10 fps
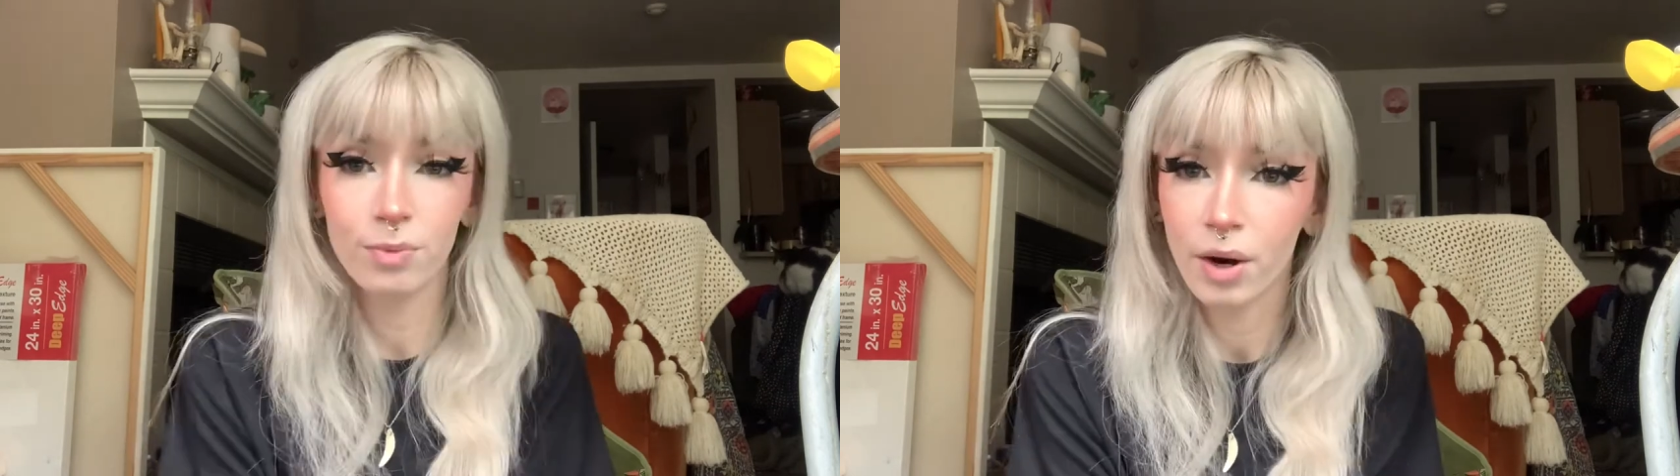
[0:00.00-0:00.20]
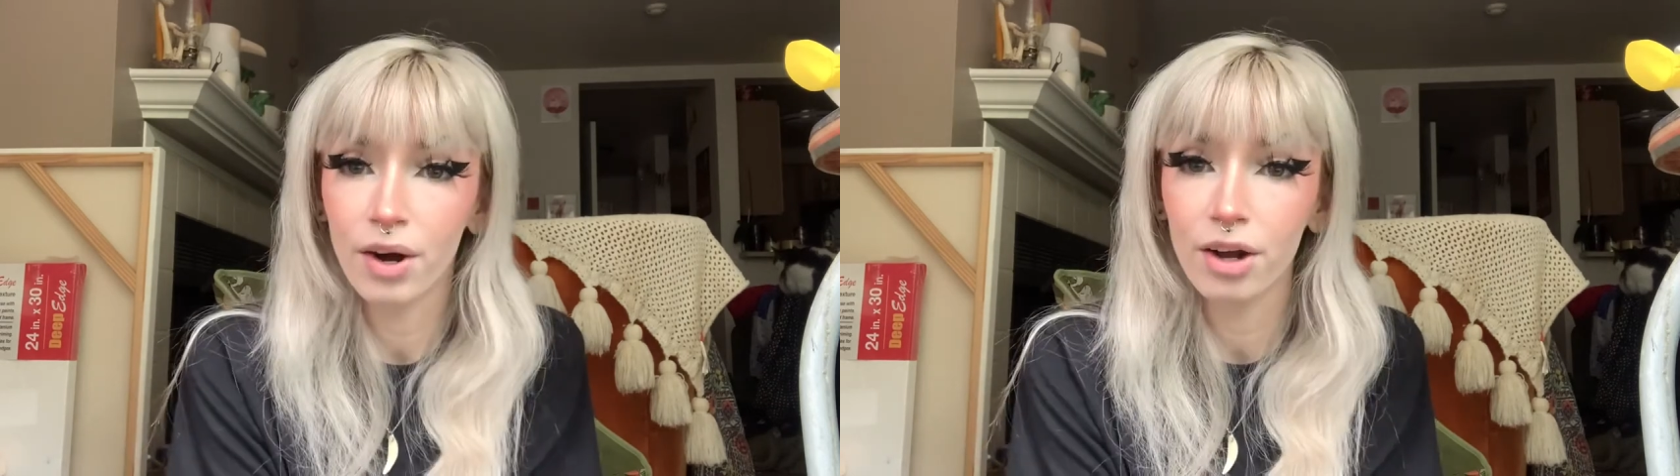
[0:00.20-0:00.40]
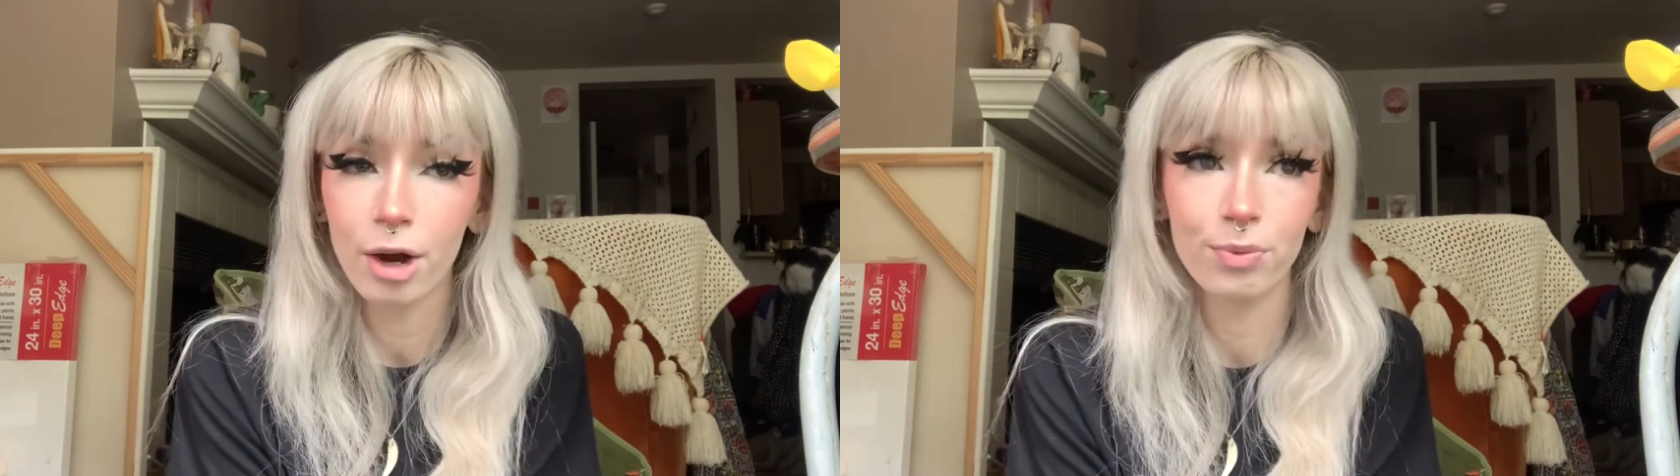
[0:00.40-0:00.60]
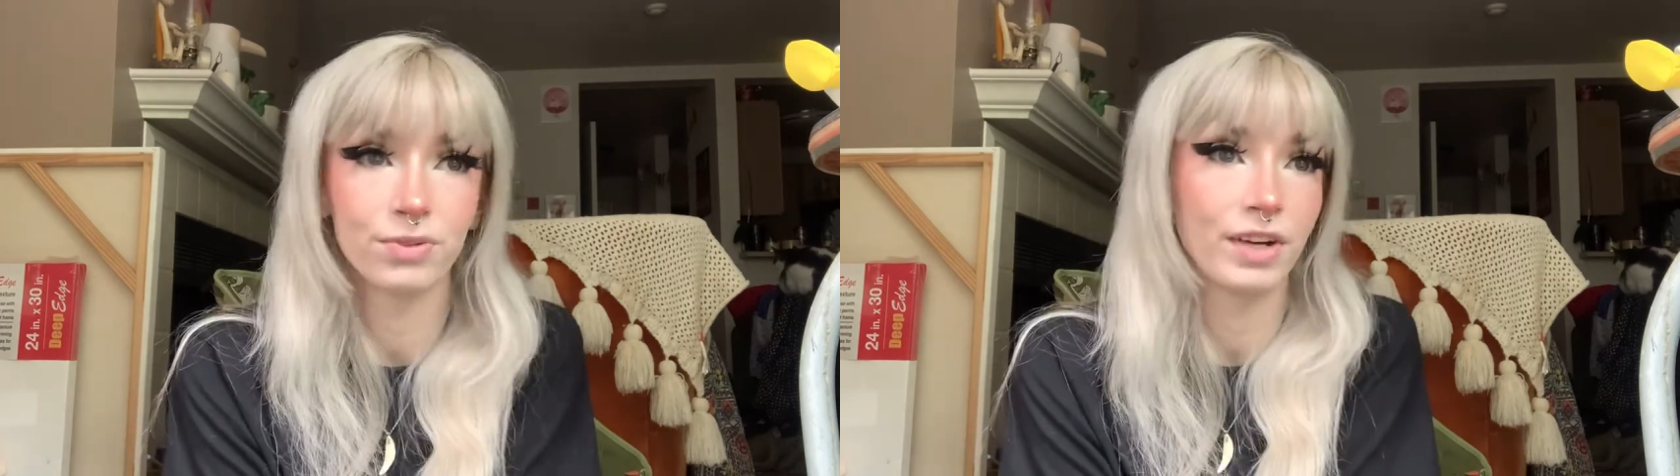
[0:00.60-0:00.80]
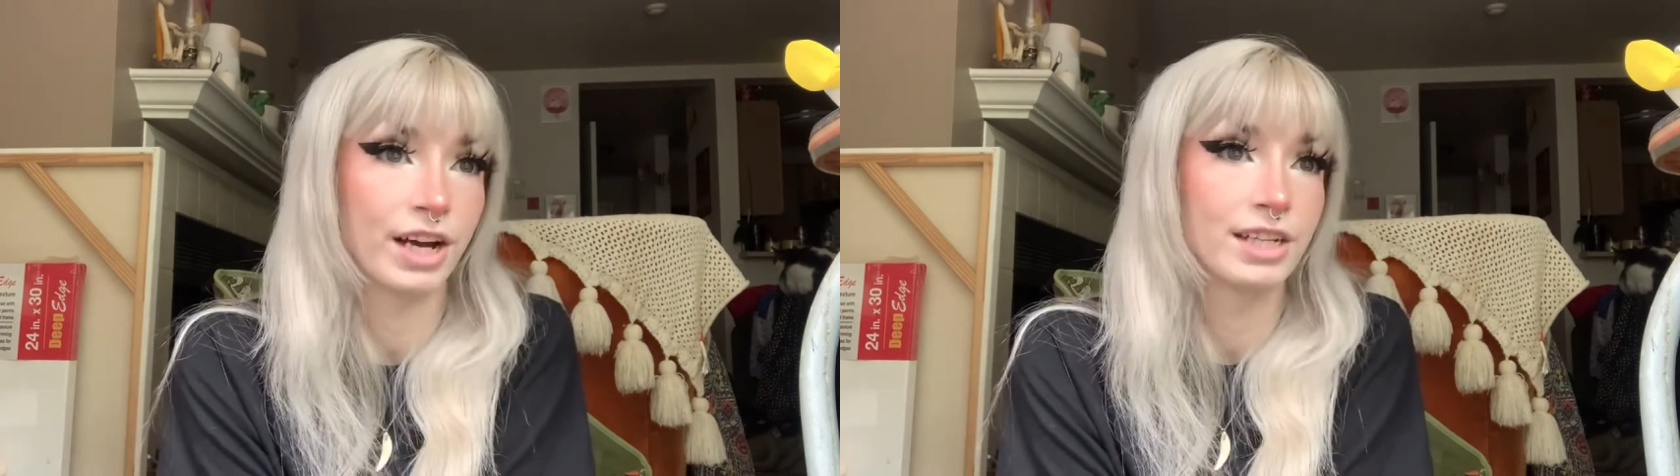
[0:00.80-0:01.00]
Went on a couple
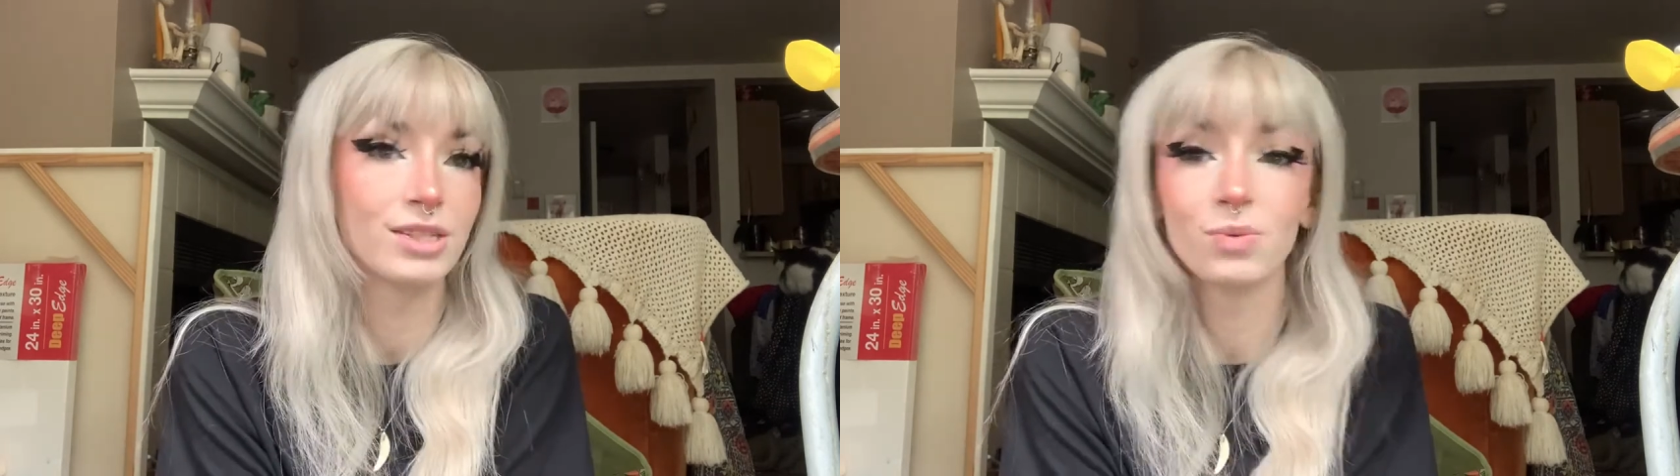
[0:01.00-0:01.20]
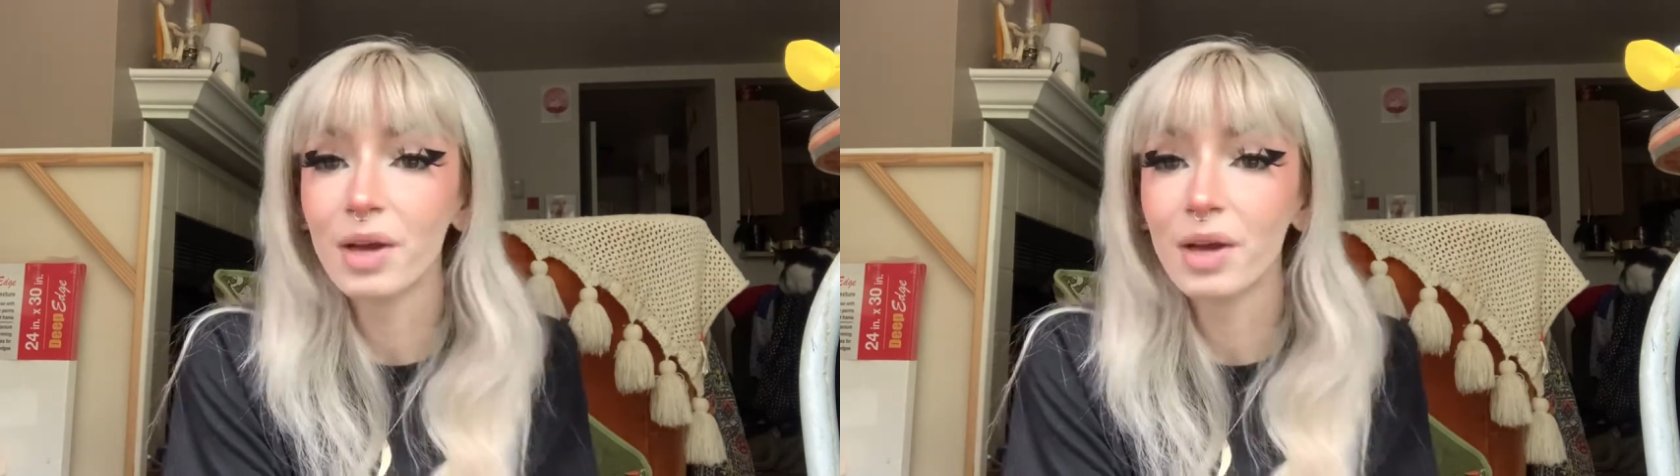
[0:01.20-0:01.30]
rides.